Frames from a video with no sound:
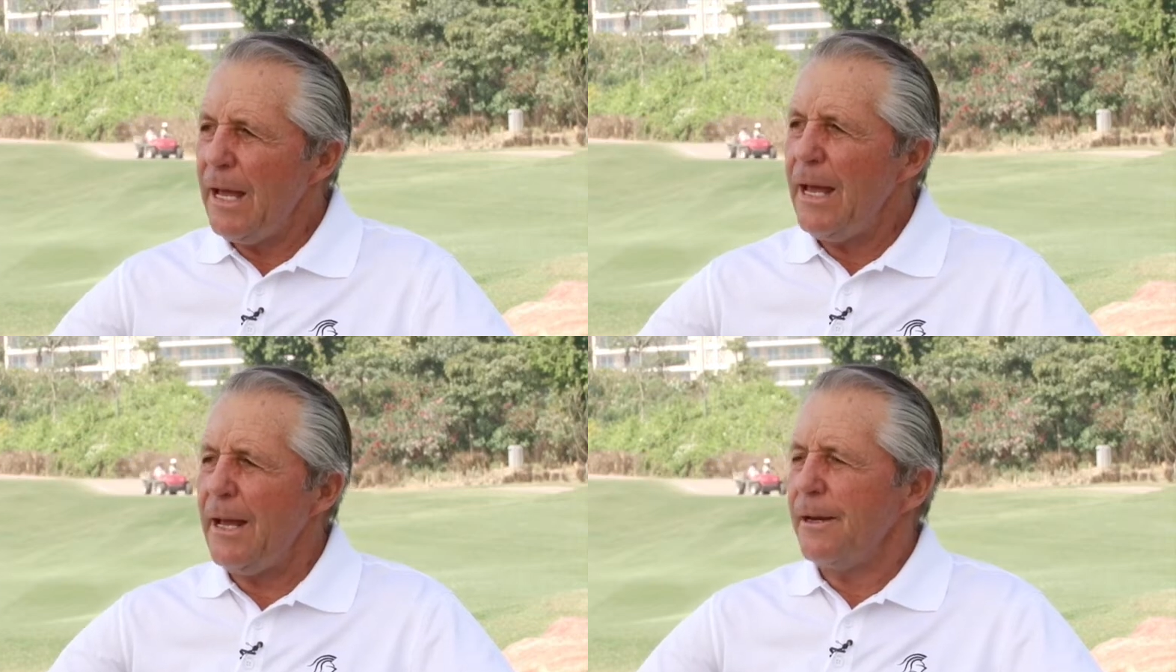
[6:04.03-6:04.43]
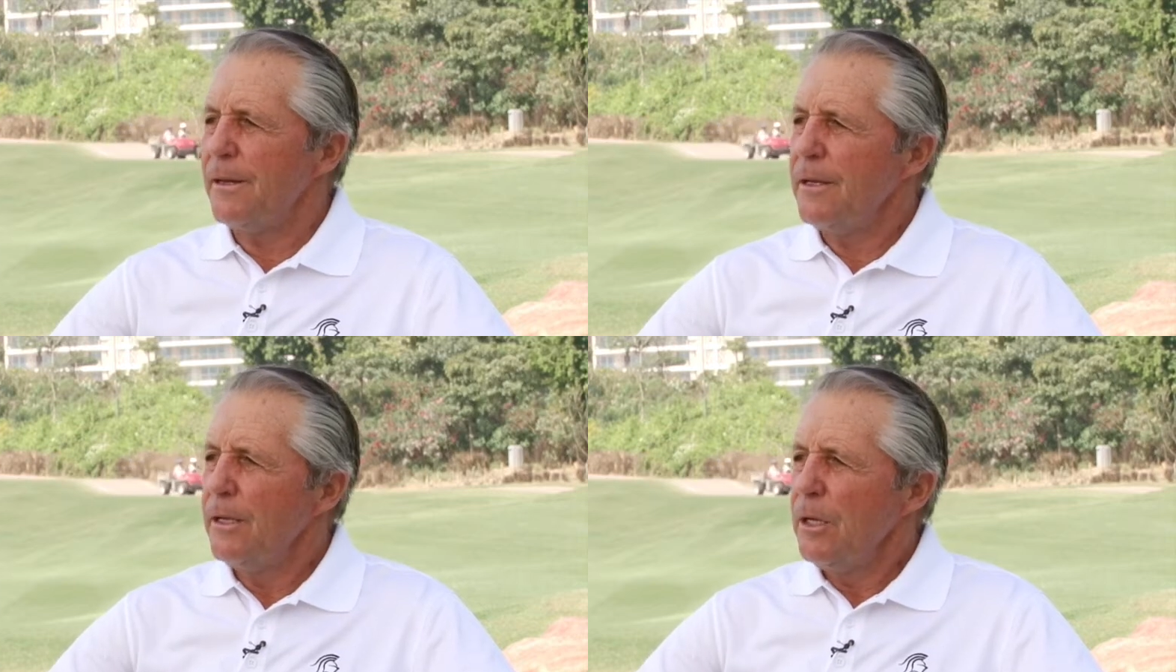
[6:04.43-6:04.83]

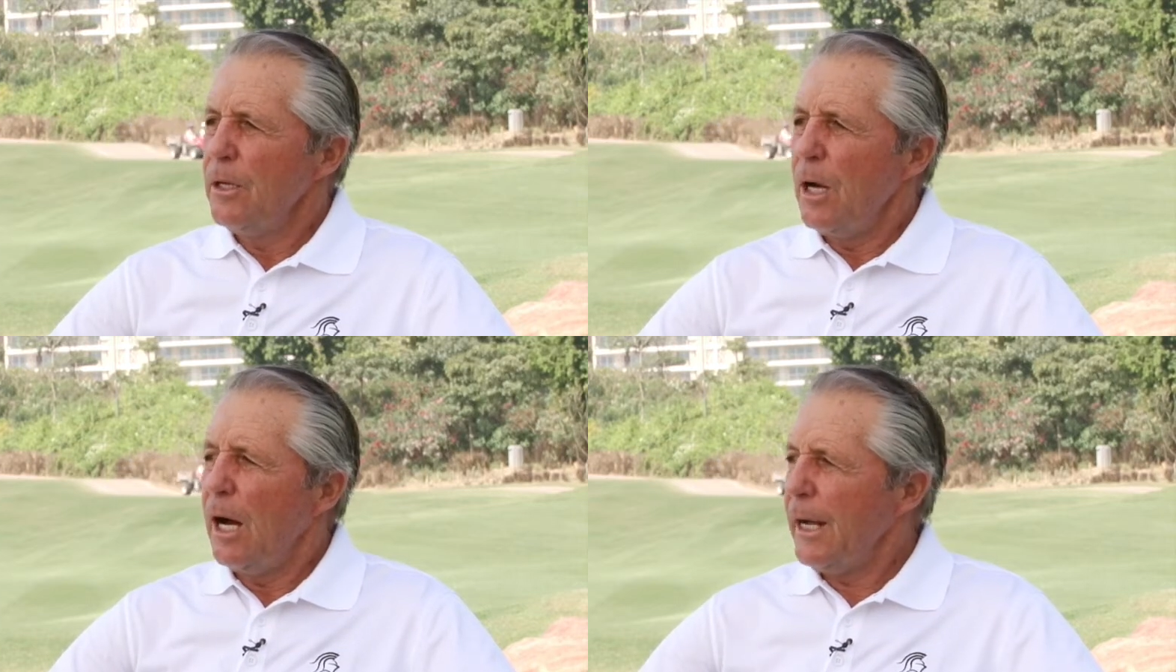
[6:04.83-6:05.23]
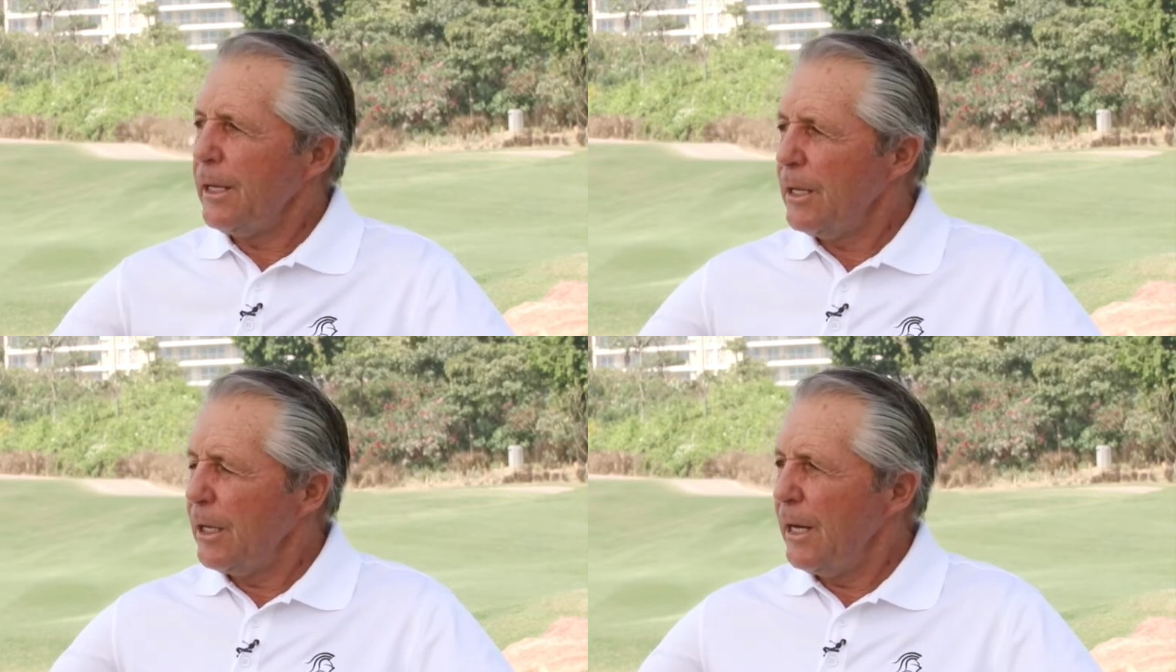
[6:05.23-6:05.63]
And I
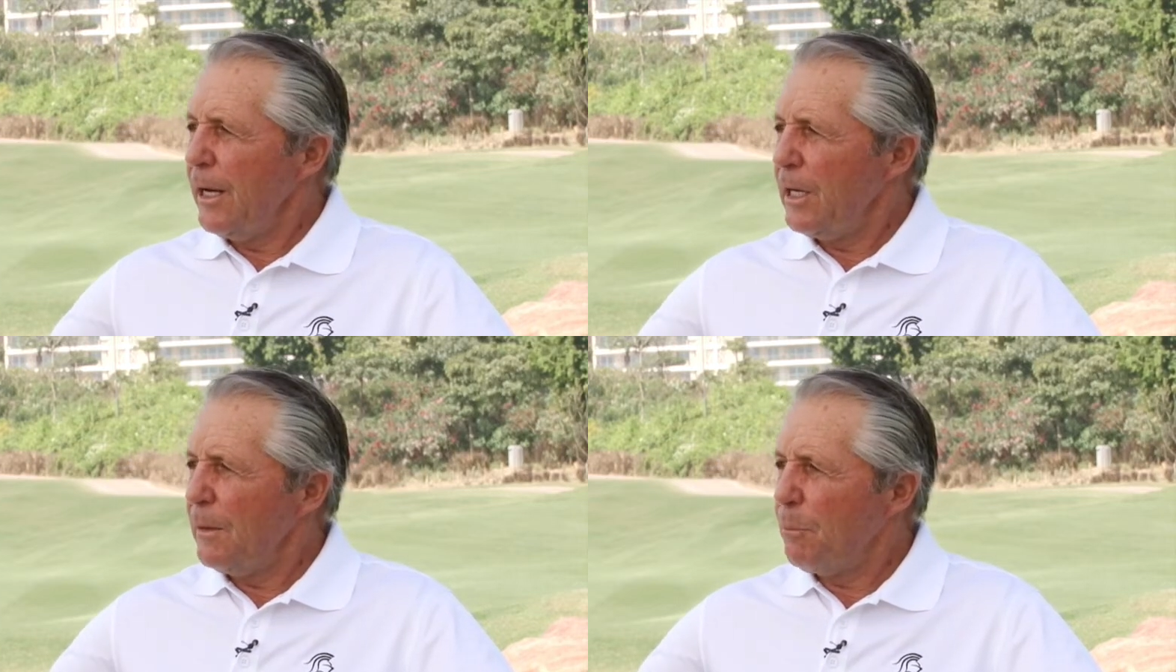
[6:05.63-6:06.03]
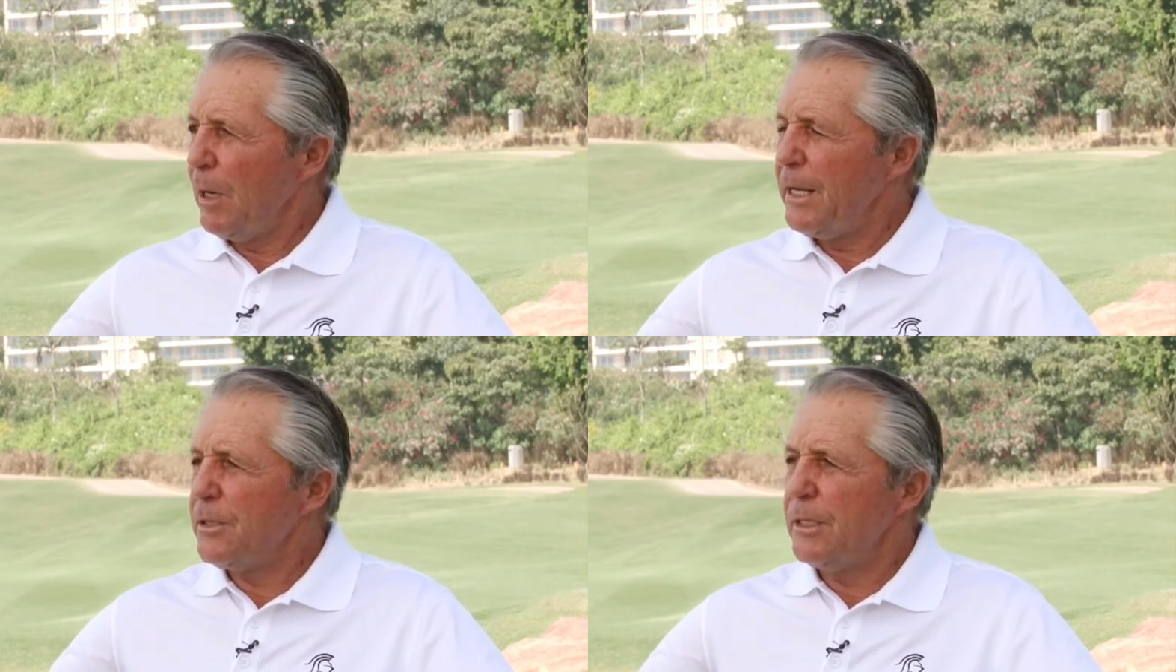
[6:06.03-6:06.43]
can go out and
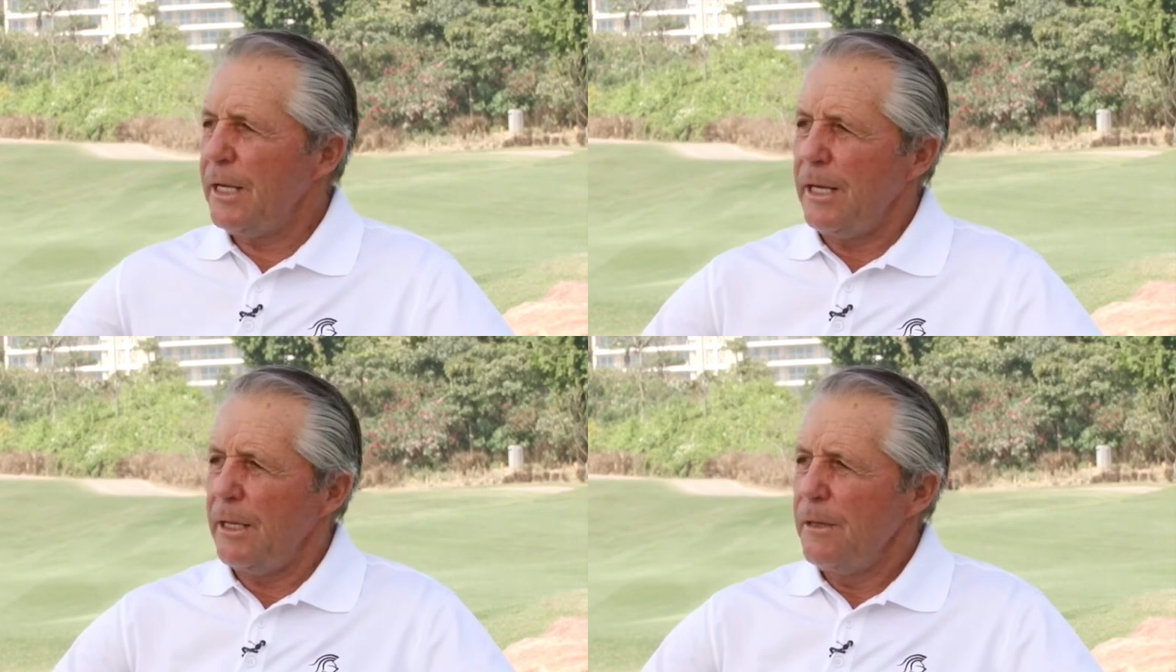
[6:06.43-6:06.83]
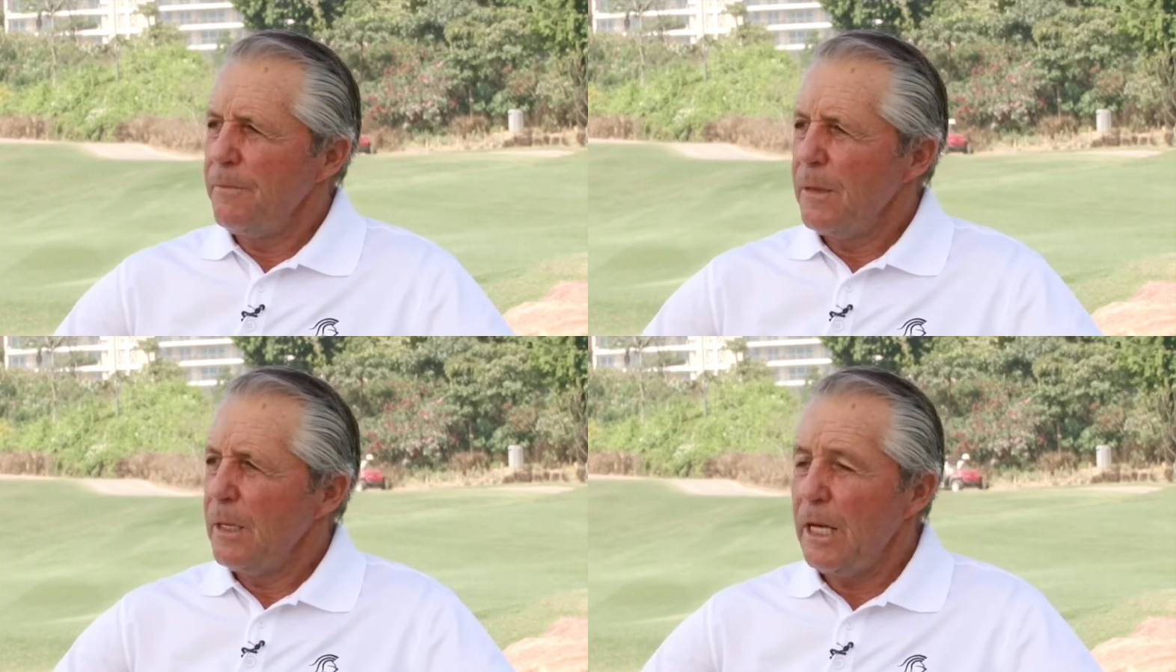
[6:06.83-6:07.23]
play today,
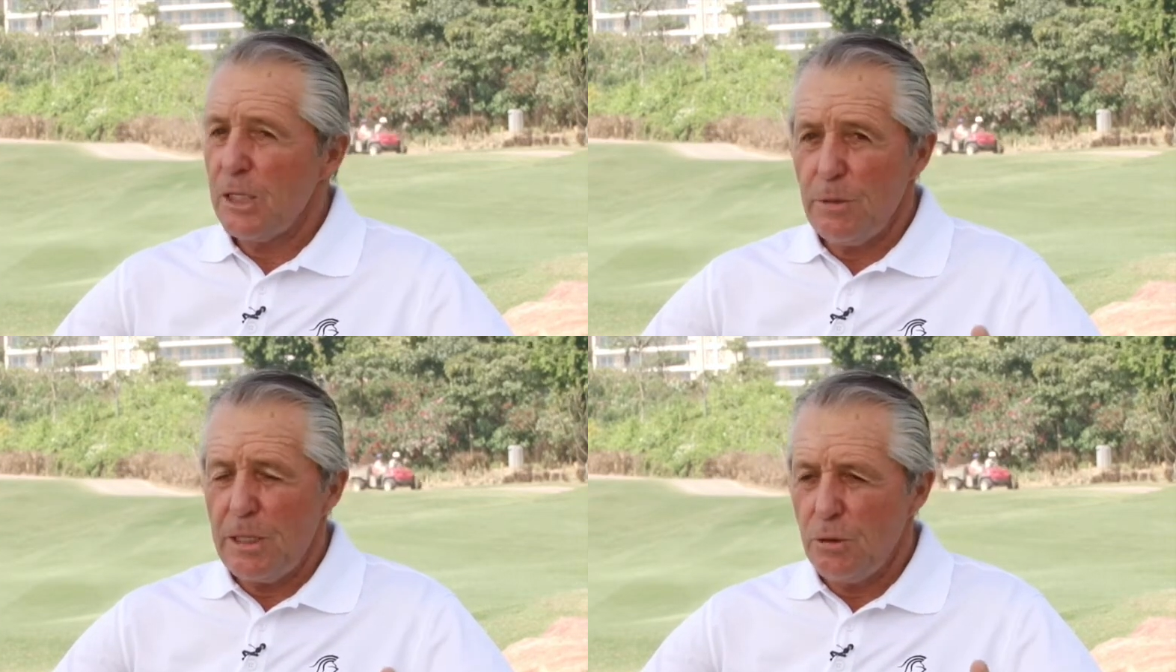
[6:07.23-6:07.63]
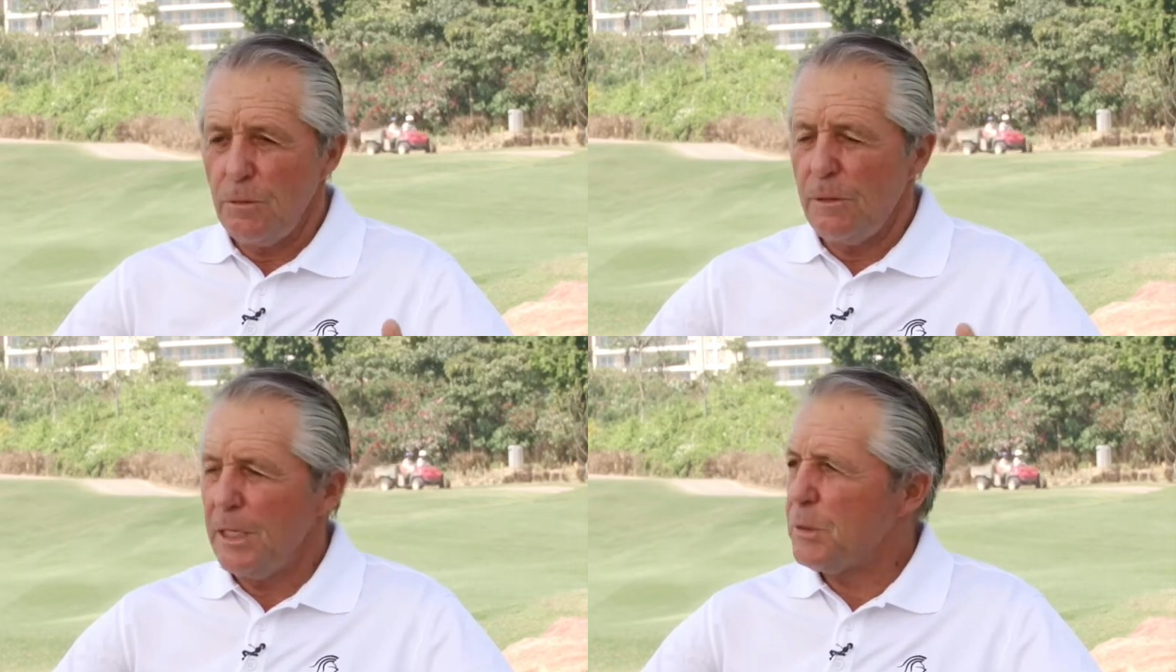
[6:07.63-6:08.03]
as we
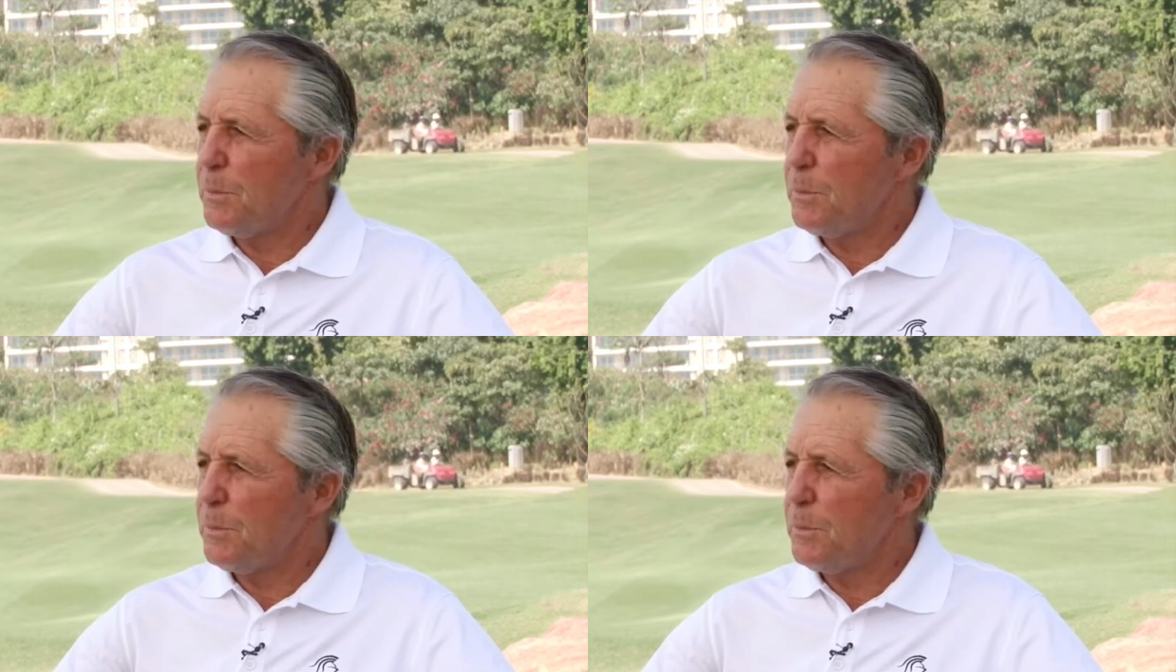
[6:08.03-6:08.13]
do with these